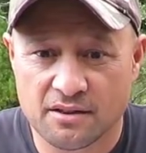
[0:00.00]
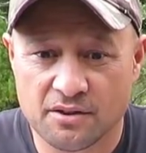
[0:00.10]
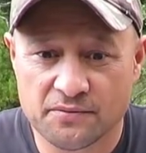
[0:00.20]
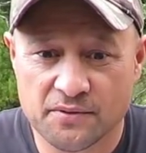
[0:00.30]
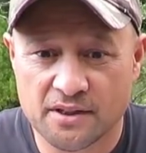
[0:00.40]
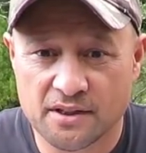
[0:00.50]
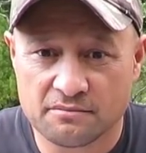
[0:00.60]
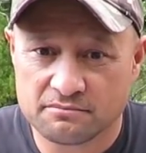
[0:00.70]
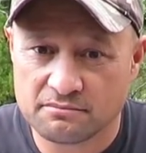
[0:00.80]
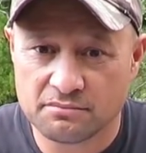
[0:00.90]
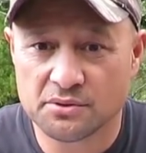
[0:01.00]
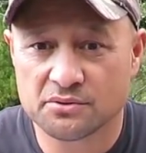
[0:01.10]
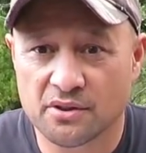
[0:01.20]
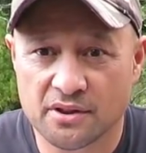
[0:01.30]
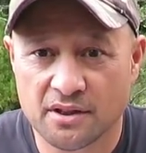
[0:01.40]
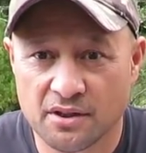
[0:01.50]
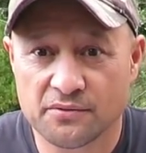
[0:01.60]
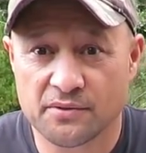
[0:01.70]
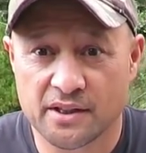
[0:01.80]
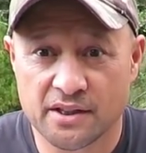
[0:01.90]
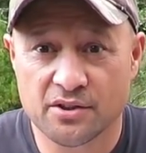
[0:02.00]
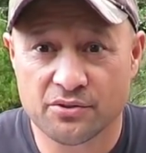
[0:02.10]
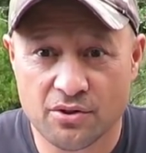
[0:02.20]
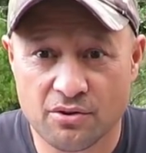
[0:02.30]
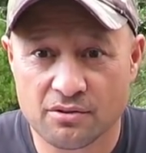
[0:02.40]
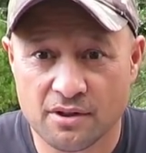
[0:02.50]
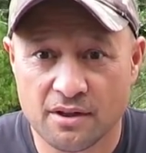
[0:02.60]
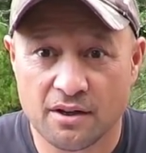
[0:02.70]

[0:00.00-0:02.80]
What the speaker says: Hopefully a bullseye, hopefully a hit on the gong,